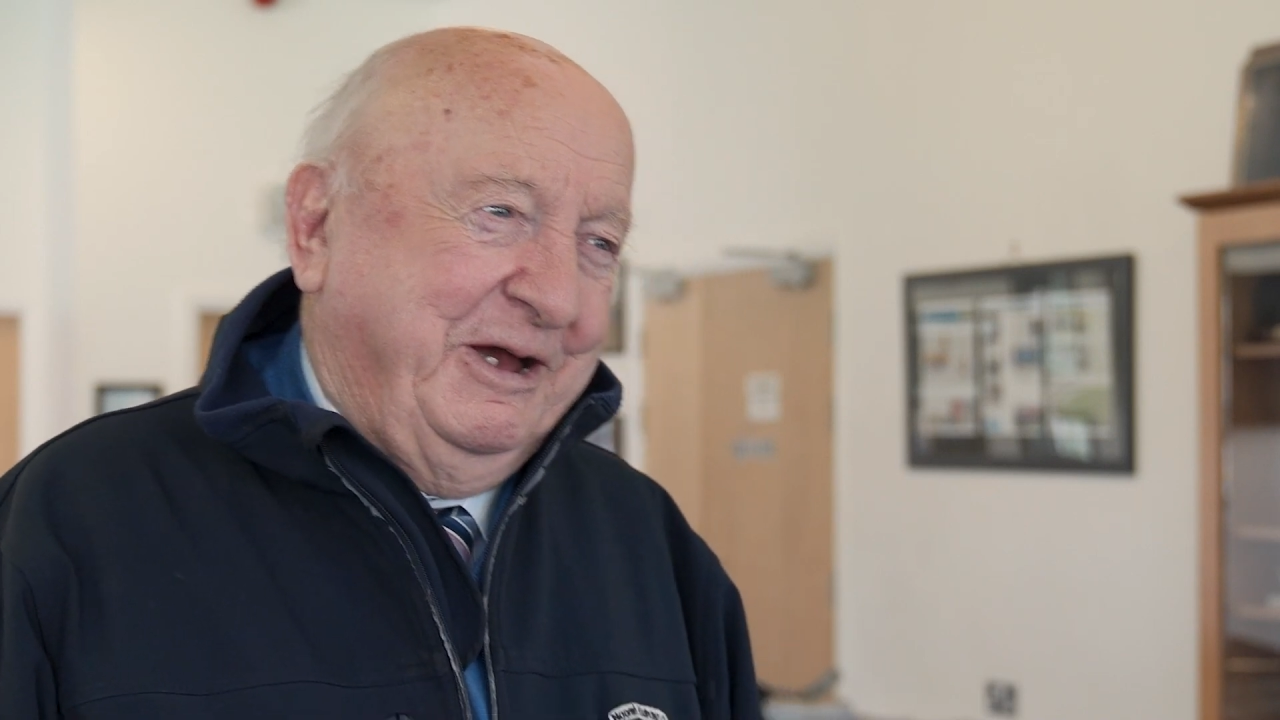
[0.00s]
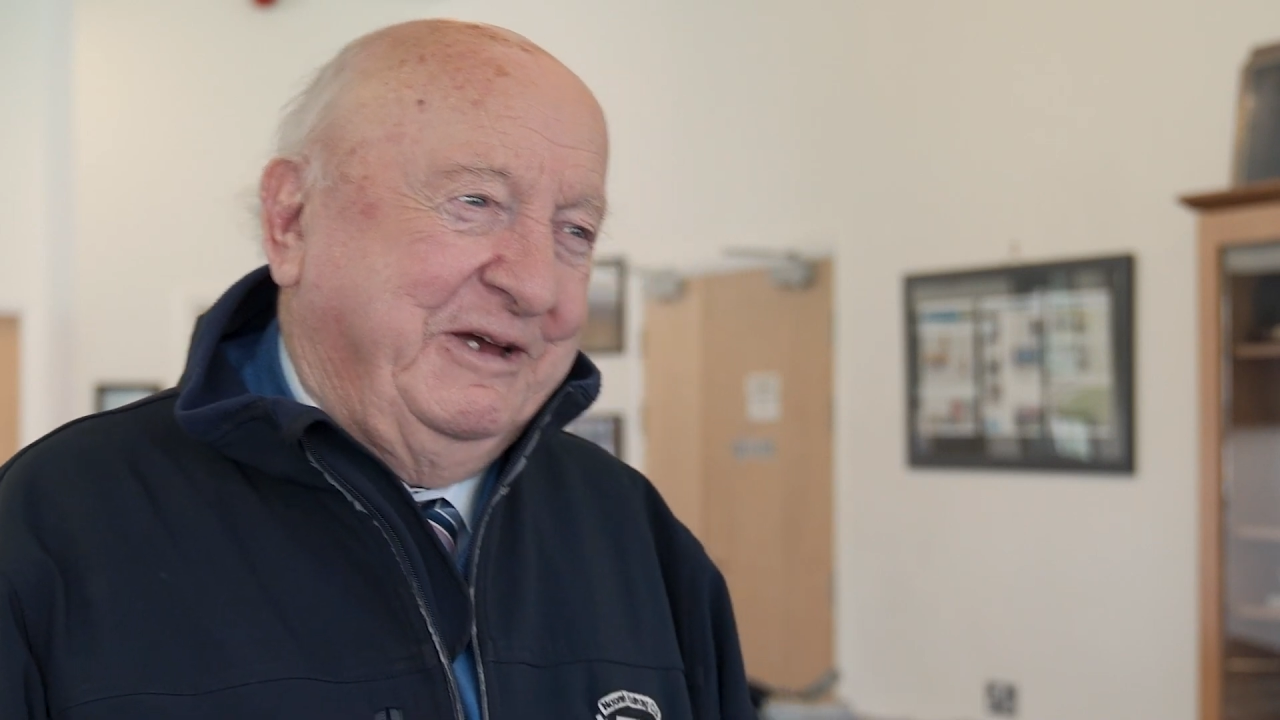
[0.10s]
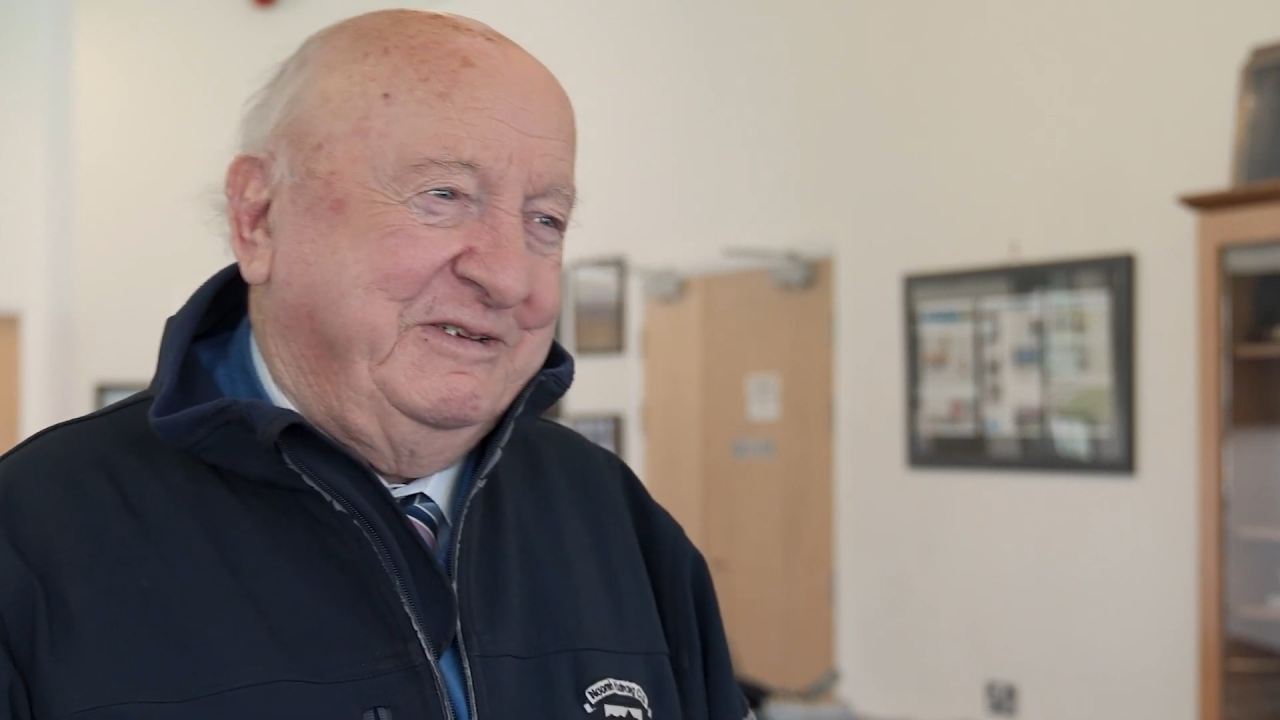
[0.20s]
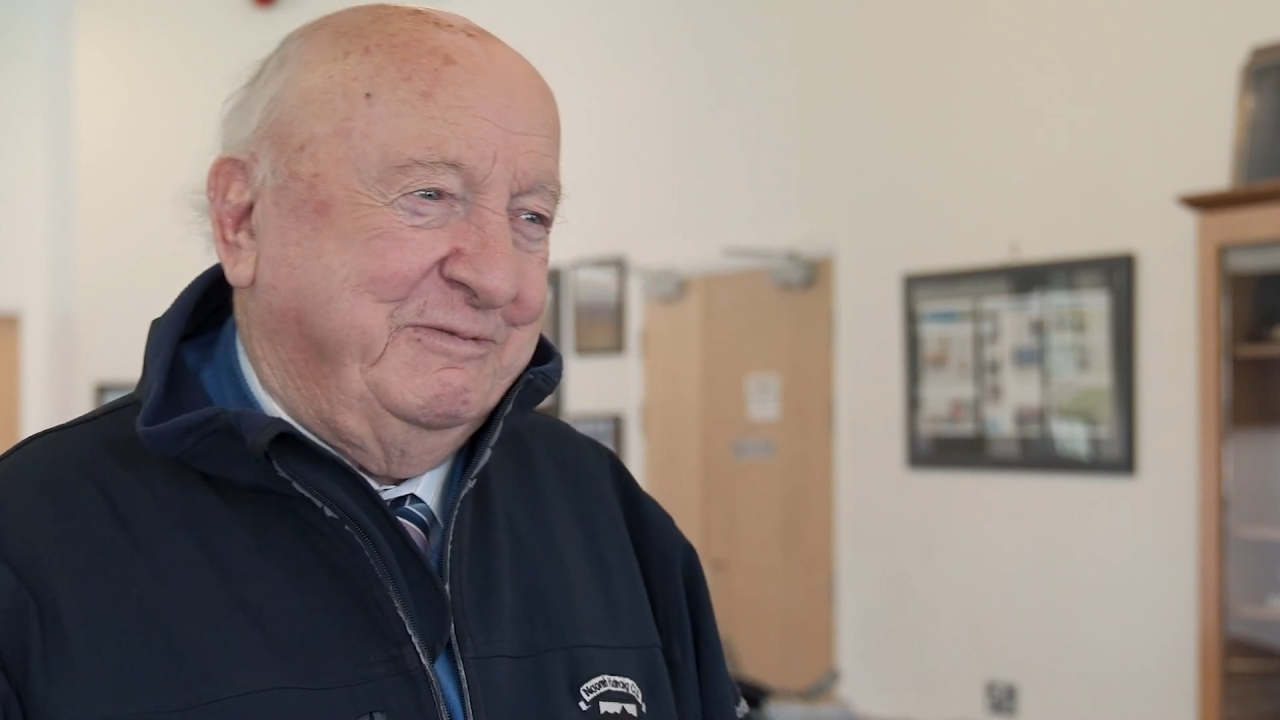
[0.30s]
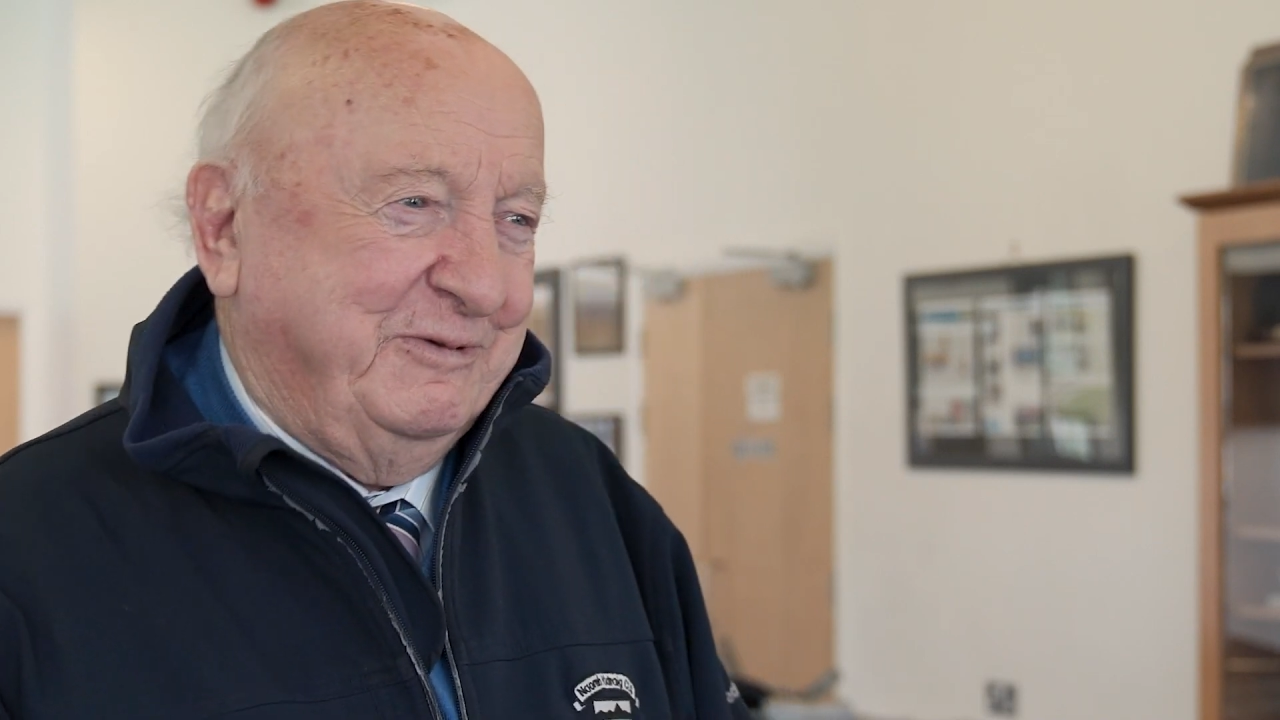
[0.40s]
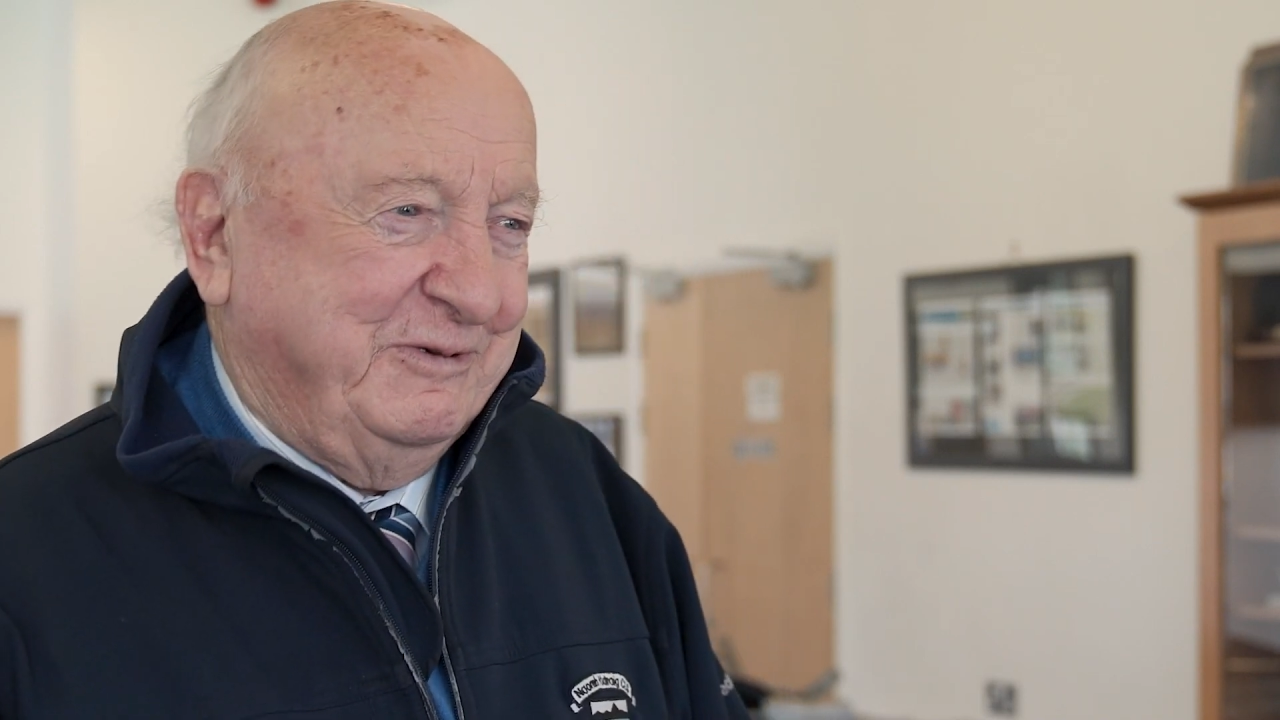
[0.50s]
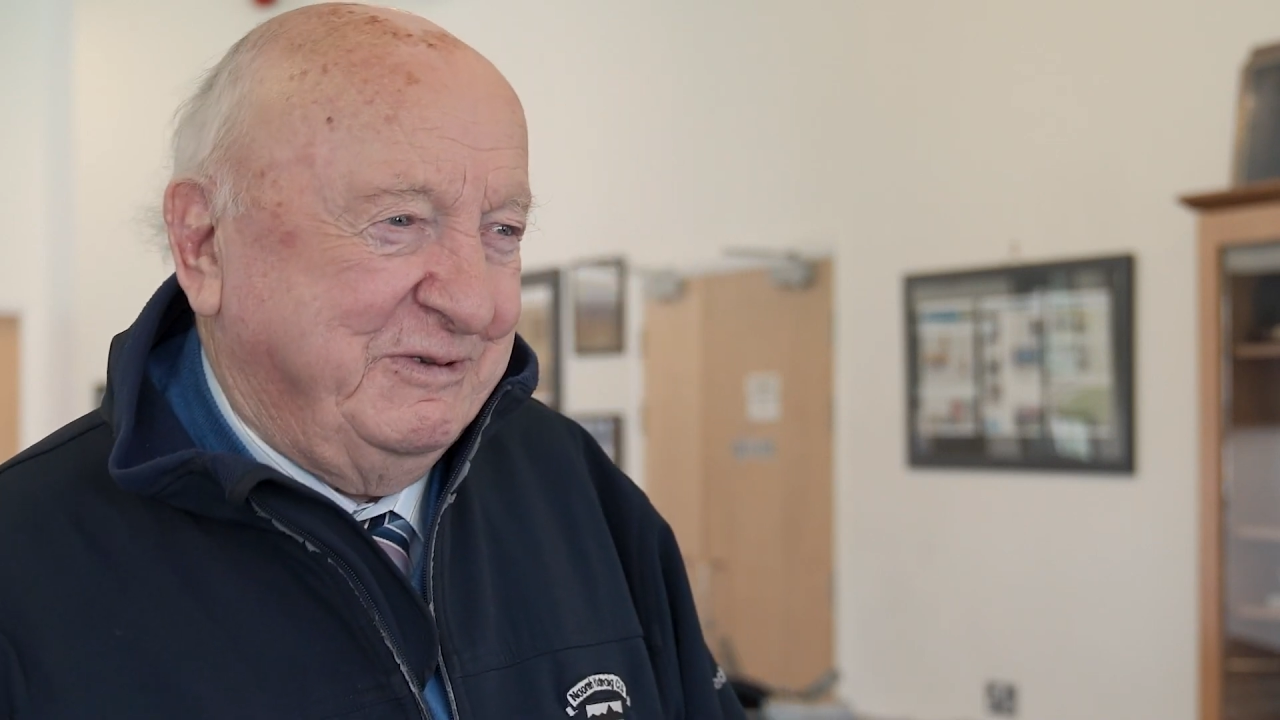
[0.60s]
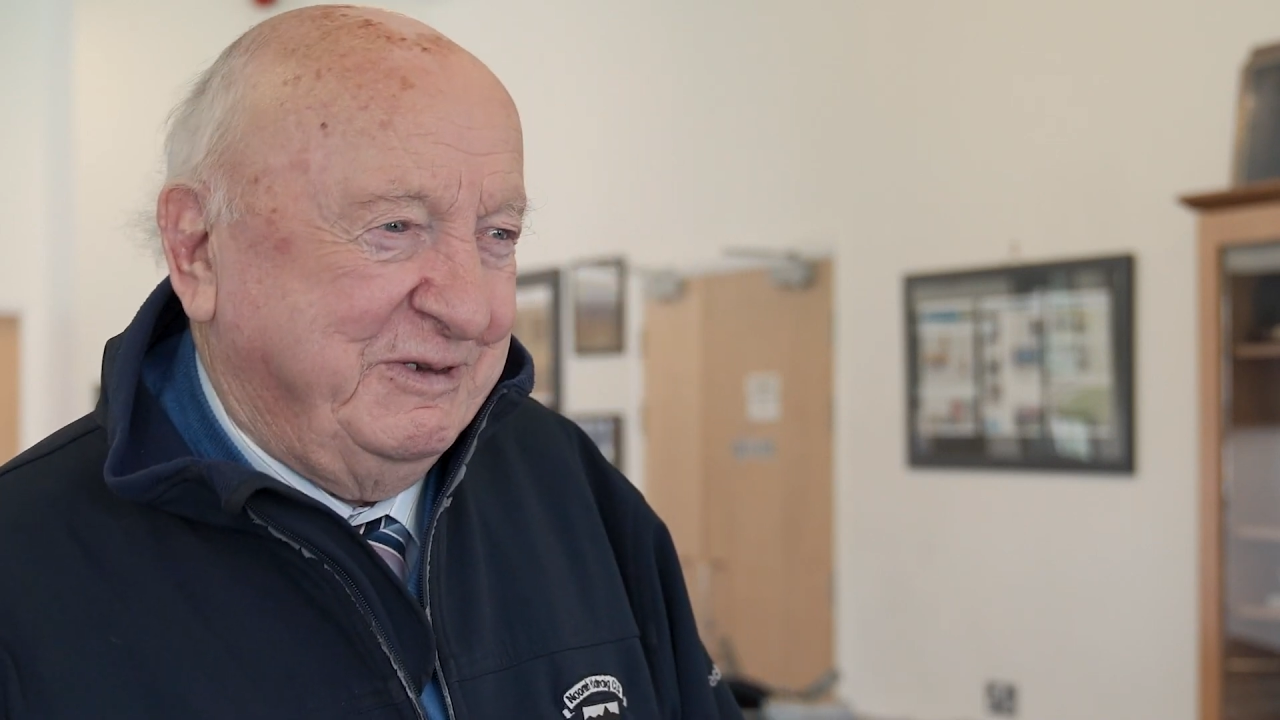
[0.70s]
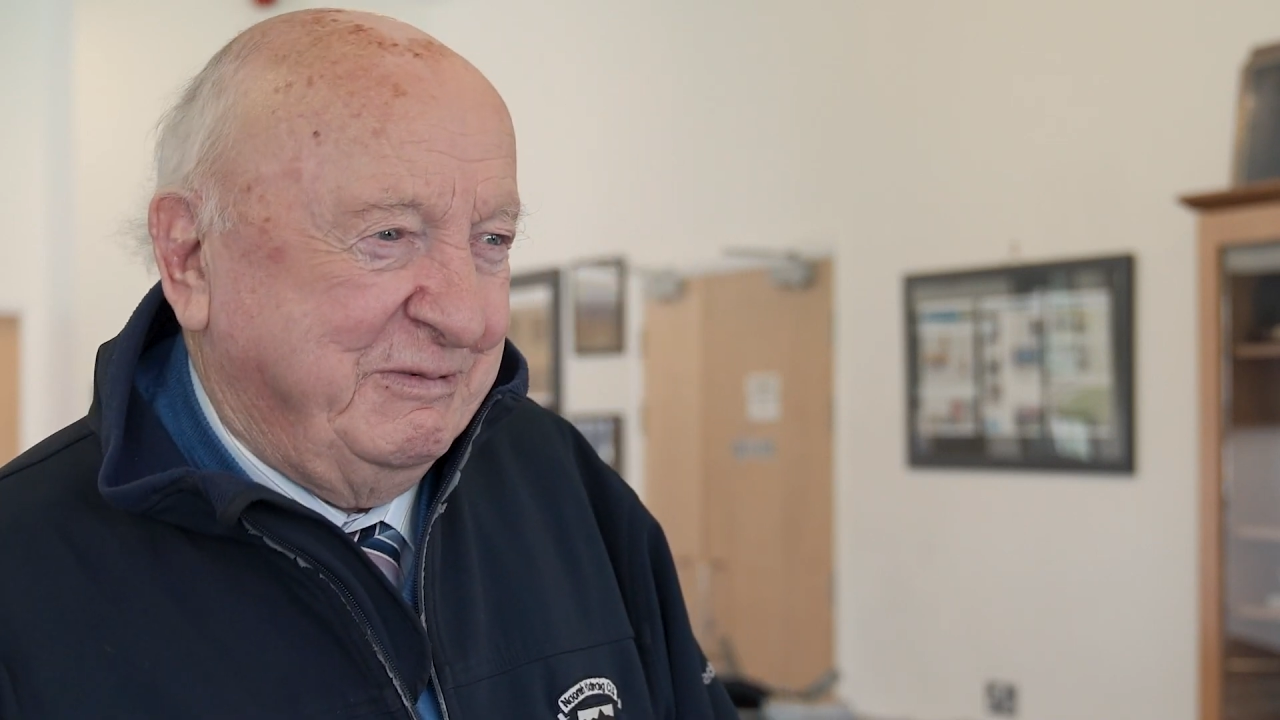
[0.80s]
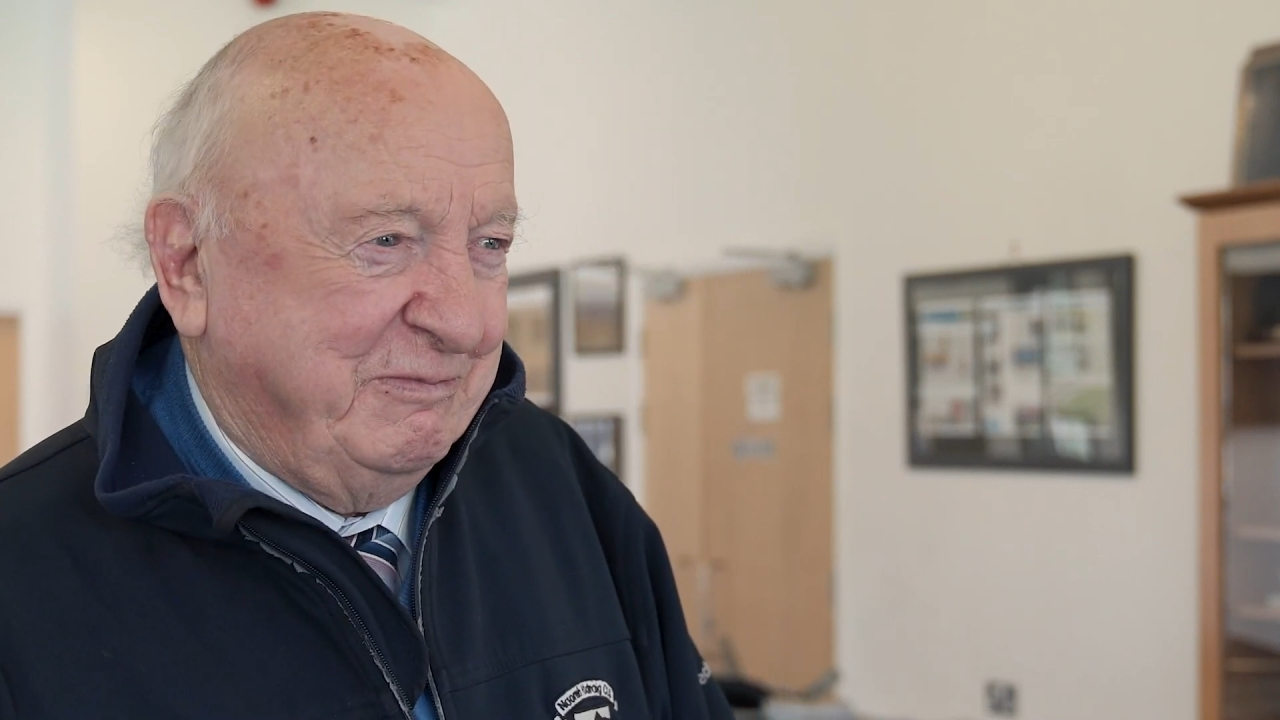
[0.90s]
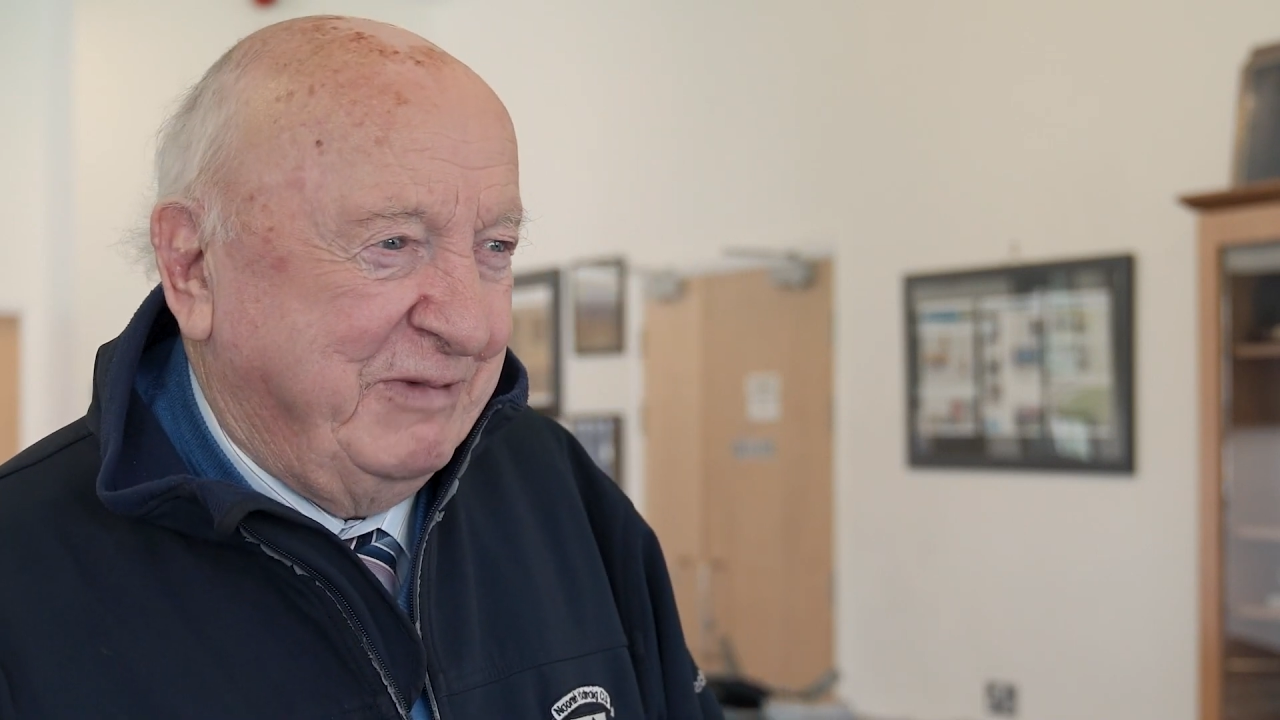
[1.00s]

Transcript: I suppose